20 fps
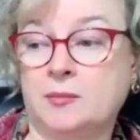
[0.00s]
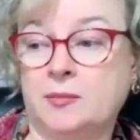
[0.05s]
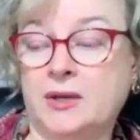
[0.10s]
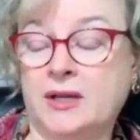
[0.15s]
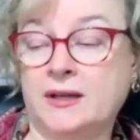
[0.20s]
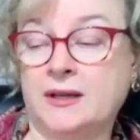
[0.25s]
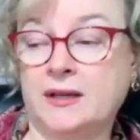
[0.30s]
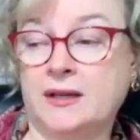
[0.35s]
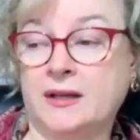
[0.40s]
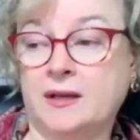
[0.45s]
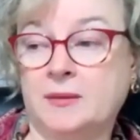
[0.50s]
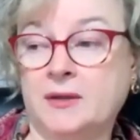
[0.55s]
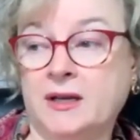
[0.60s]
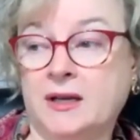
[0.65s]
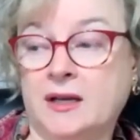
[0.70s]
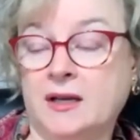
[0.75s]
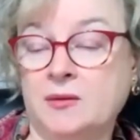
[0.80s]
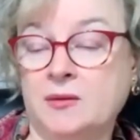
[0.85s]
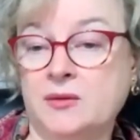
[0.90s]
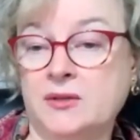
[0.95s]
But I mean,
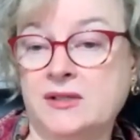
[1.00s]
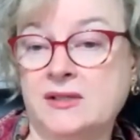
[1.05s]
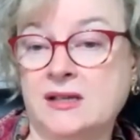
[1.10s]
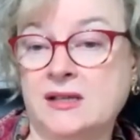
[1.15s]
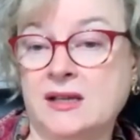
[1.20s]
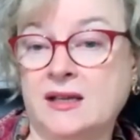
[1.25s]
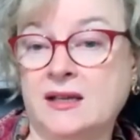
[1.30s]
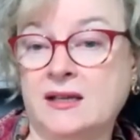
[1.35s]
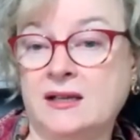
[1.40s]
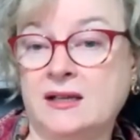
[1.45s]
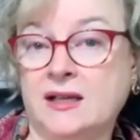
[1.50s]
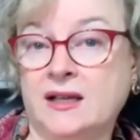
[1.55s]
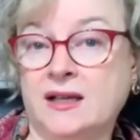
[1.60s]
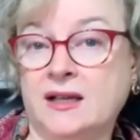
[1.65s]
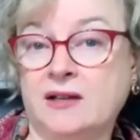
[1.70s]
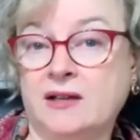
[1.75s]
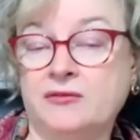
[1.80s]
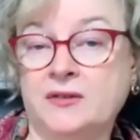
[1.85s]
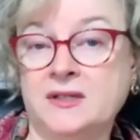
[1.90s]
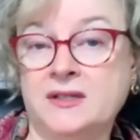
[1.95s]
I would say, like,
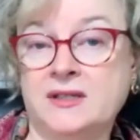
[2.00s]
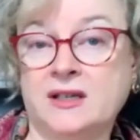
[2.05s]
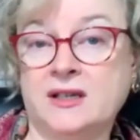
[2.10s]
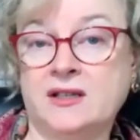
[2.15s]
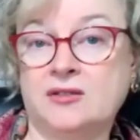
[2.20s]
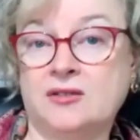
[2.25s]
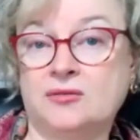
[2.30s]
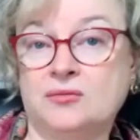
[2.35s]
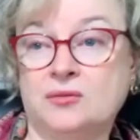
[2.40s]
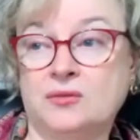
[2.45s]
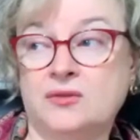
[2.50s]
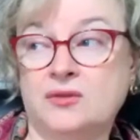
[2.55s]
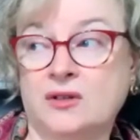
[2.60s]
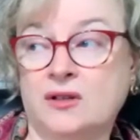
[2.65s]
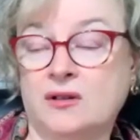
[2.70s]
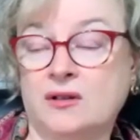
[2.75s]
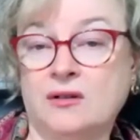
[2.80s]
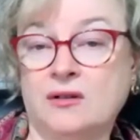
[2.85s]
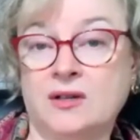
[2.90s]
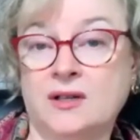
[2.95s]
every day, all
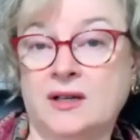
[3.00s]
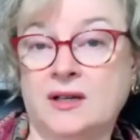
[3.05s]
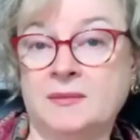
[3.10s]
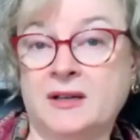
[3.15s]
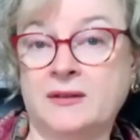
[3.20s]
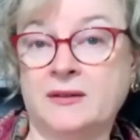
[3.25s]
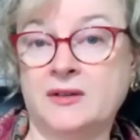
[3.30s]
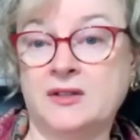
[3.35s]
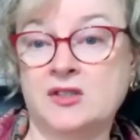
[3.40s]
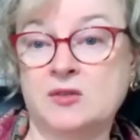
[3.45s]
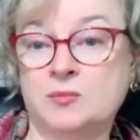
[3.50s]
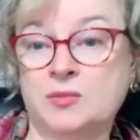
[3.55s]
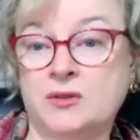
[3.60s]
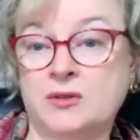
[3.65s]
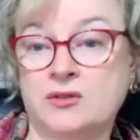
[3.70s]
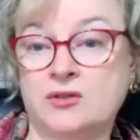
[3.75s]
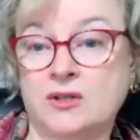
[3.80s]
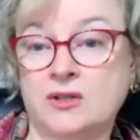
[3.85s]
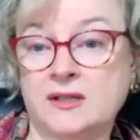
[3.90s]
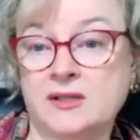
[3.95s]
day long, I'm having
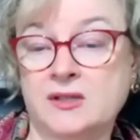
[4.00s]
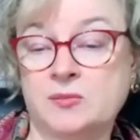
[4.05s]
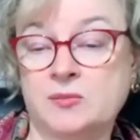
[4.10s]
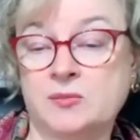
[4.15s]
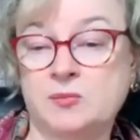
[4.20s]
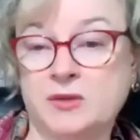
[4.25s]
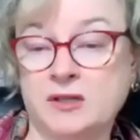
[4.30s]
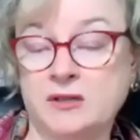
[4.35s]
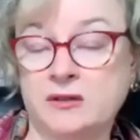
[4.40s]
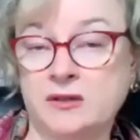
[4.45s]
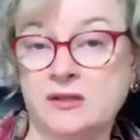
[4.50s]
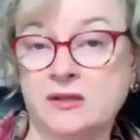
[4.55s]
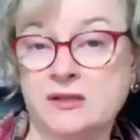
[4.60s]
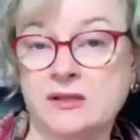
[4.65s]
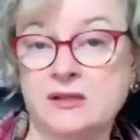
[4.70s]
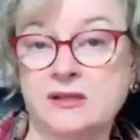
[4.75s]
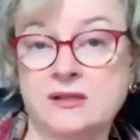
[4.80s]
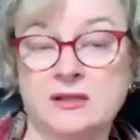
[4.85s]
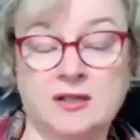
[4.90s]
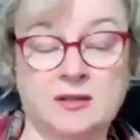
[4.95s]
spiritual
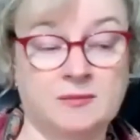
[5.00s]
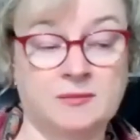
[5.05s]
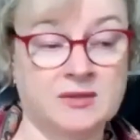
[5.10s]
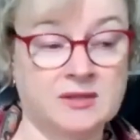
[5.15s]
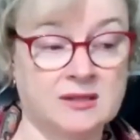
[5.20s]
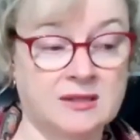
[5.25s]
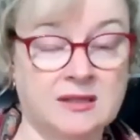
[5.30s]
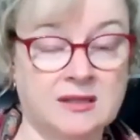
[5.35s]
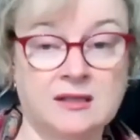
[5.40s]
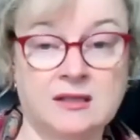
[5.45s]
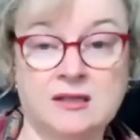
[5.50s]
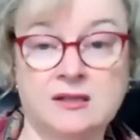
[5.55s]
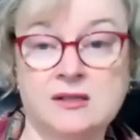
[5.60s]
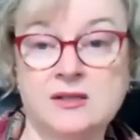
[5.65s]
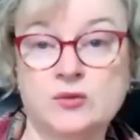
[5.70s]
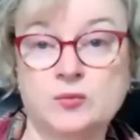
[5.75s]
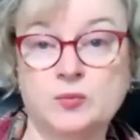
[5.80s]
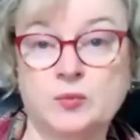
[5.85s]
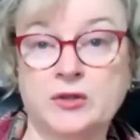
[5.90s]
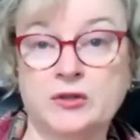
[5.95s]
experiences and I'm seeing a
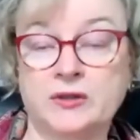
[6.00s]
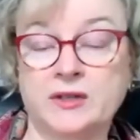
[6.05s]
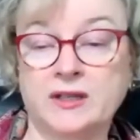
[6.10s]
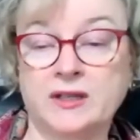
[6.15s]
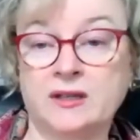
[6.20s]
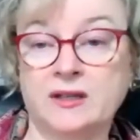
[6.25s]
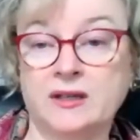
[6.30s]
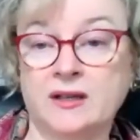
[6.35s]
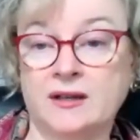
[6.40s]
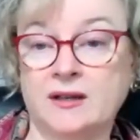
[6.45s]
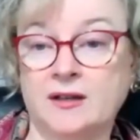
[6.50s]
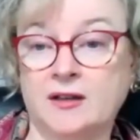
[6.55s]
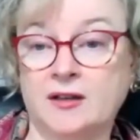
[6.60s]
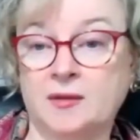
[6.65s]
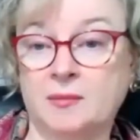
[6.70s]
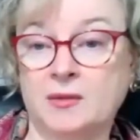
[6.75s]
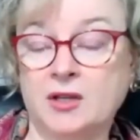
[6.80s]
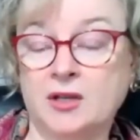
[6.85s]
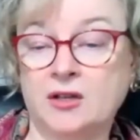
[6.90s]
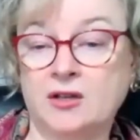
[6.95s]
spirit and
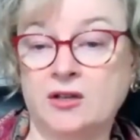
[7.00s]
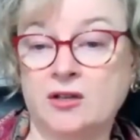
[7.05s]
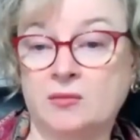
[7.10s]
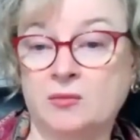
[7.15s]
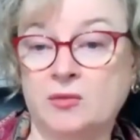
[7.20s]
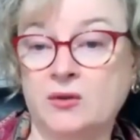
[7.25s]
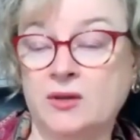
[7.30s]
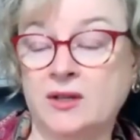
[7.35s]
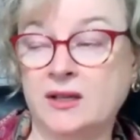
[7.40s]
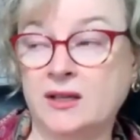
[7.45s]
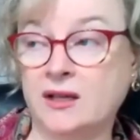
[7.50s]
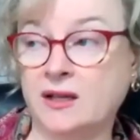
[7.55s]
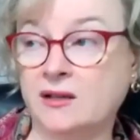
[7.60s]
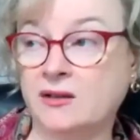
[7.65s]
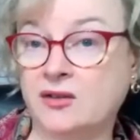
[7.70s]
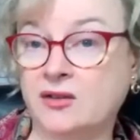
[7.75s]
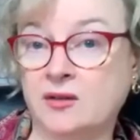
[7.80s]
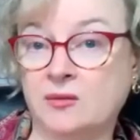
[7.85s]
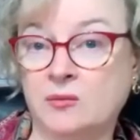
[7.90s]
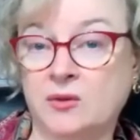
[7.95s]
I'm
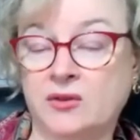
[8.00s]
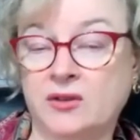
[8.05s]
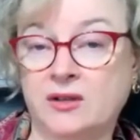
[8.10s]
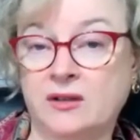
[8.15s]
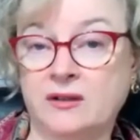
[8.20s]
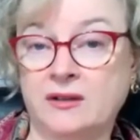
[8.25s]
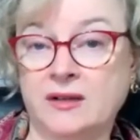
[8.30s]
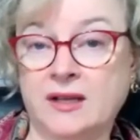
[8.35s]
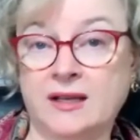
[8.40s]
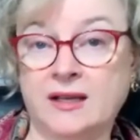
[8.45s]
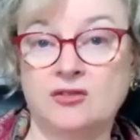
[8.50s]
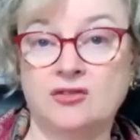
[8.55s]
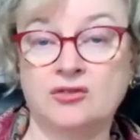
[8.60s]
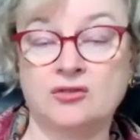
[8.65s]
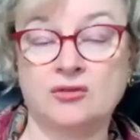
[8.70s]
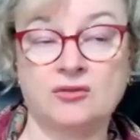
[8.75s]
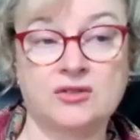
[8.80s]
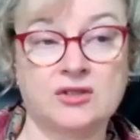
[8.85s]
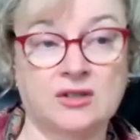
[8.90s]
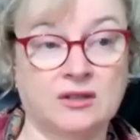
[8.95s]
communicating with
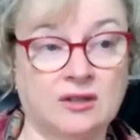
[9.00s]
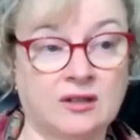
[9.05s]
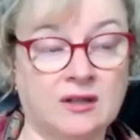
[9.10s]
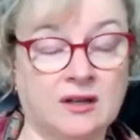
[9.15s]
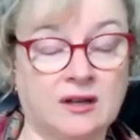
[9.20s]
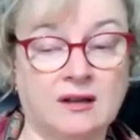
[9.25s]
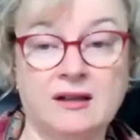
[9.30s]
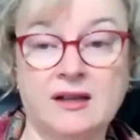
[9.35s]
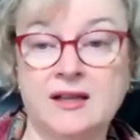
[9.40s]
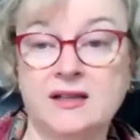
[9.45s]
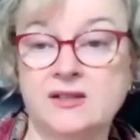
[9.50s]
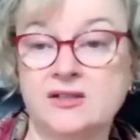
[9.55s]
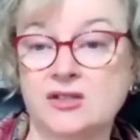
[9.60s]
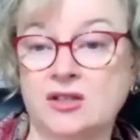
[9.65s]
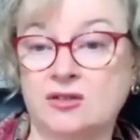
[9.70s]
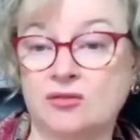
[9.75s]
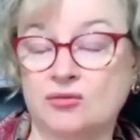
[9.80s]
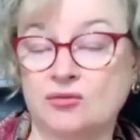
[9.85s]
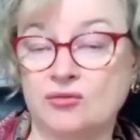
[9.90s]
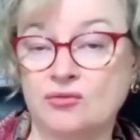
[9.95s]
angels and guides
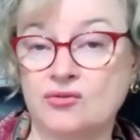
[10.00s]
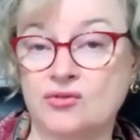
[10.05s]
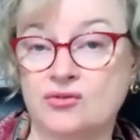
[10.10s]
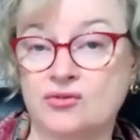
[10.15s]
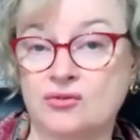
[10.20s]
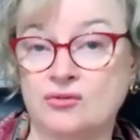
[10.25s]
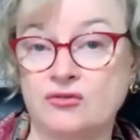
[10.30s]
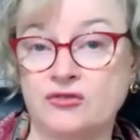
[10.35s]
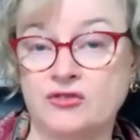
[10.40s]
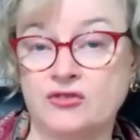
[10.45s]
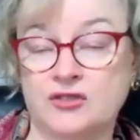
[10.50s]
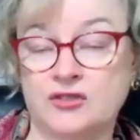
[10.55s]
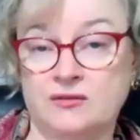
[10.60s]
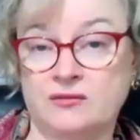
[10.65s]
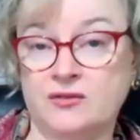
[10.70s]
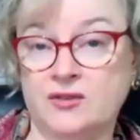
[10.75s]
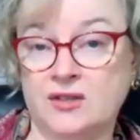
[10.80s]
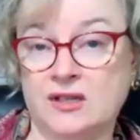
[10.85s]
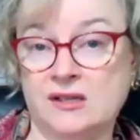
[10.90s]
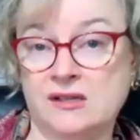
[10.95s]
and all sorts
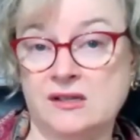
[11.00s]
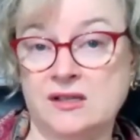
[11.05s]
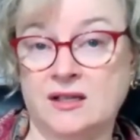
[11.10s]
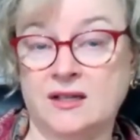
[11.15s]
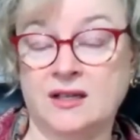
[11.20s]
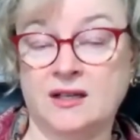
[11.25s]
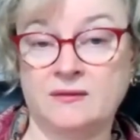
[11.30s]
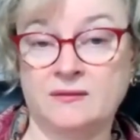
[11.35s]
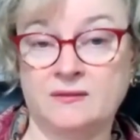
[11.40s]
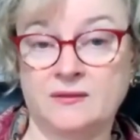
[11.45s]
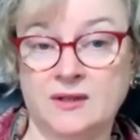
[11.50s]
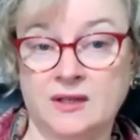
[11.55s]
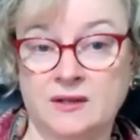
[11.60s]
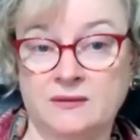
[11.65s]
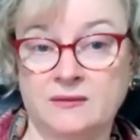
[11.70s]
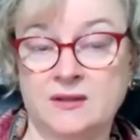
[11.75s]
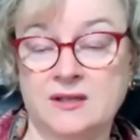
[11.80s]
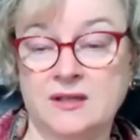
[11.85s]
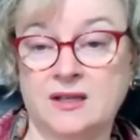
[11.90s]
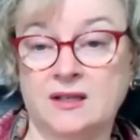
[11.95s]
of things. And I've
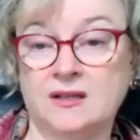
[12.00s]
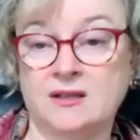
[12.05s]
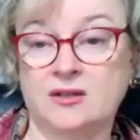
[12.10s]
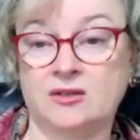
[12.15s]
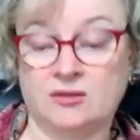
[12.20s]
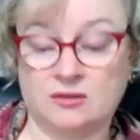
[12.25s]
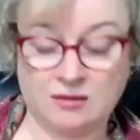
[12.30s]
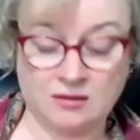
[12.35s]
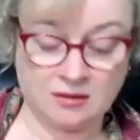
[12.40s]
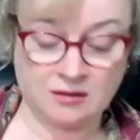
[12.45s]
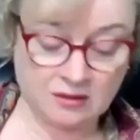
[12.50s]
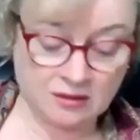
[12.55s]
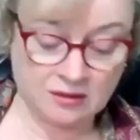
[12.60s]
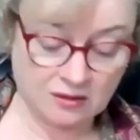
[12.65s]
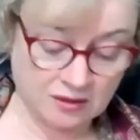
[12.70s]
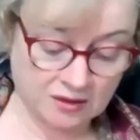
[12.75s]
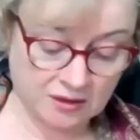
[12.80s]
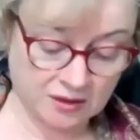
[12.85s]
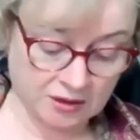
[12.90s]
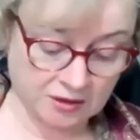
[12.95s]
never taken
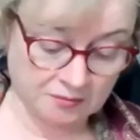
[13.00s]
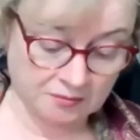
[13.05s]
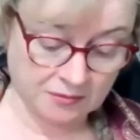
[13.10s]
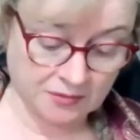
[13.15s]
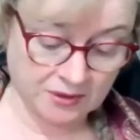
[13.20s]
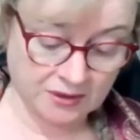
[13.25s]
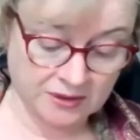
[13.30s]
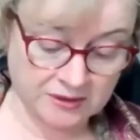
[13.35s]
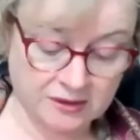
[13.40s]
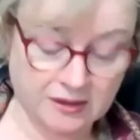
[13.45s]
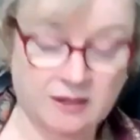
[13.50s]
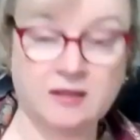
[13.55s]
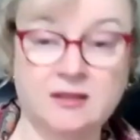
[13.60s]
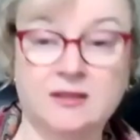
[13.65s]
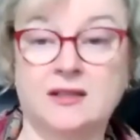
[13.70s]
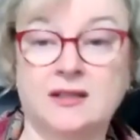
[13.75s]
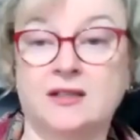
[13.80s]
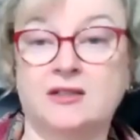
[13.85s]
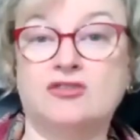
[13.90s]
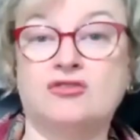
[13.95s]
a
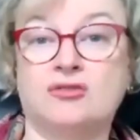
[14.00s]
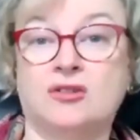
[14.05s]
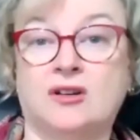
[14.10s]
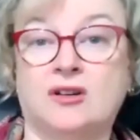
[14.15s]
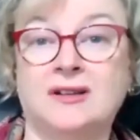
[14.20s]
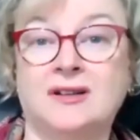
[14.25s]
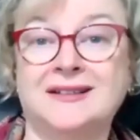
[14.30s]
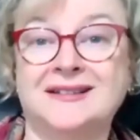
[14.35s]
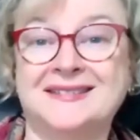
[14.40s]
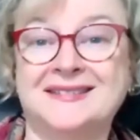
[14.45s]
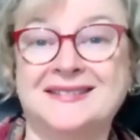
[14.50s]
psychedelic drug.